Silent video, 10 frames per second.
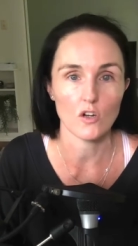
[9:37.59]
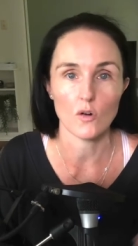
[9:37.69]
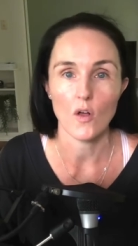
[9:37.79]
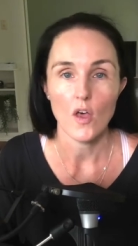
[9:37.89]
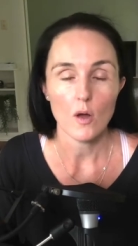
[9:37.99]

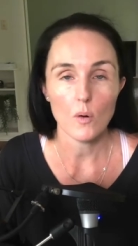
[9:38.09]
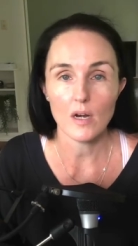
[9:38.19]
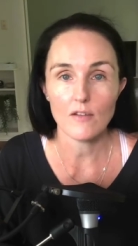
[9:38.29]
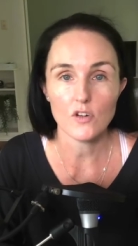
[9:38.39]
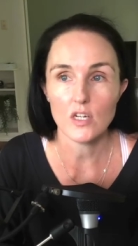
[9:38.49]
or
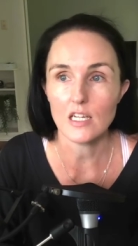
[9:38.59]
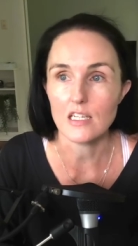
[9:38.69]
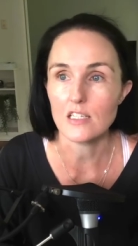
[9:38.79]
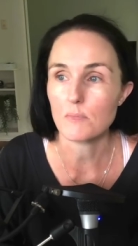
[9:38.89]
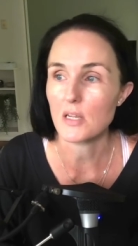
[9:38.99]
whatever it
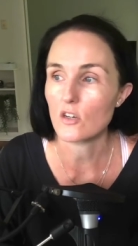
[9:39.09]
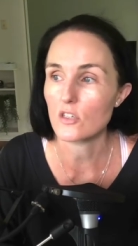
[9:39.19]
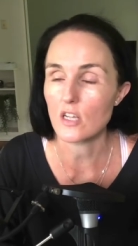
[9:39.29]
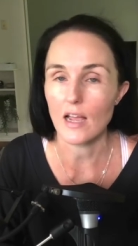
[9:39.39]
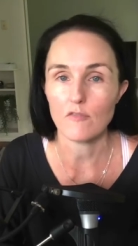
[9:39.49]
is,
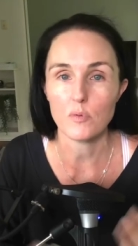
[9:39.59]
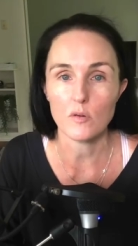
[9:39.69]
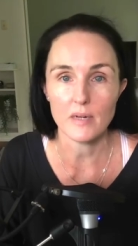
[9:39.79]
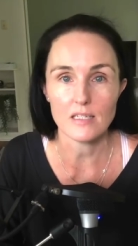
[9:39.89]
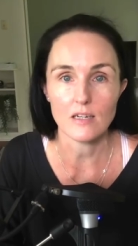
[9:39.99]
because I have put
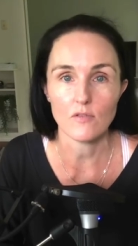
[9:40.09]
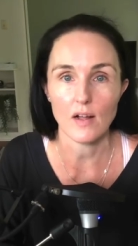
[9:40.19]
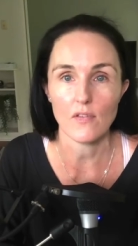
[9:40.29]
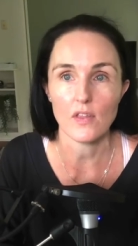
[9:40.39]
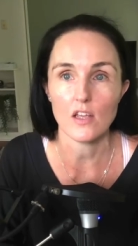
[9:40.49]
myself out there.